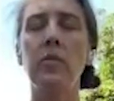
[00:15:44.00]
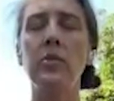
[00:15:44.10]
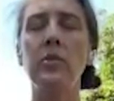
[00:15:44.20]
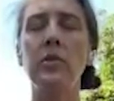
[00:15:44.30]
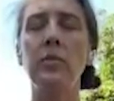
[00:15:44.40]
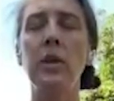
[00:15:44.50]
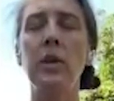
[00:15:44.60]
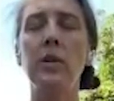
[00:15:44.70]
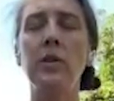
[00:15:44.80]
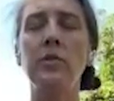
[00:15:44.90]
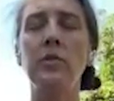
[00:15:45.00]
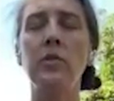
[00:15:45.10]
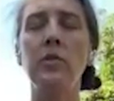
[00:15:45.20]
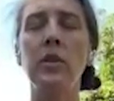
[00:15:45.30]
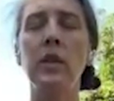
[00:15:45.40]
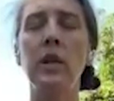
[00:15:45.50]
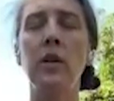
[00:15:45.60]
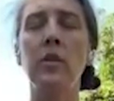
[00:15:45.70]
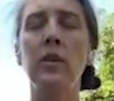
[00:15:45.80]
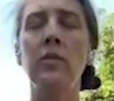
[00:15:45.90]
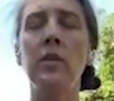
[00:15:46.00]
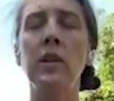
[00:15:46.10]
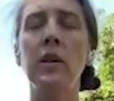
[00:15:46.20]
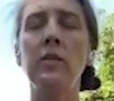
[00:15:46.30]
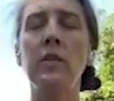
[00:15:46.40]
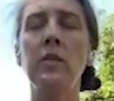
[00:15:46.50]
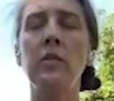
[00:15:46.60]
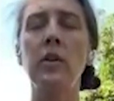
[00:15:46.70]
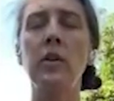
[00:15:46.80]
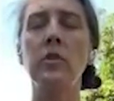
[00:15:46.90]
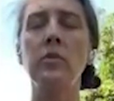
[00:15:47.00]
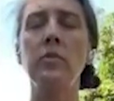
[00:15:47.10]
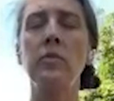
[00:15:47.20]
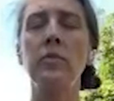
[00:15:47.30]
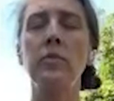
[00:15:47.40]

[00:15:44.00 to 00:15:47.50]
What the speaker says: for just a minute or two, and then I'll give you the next instruction.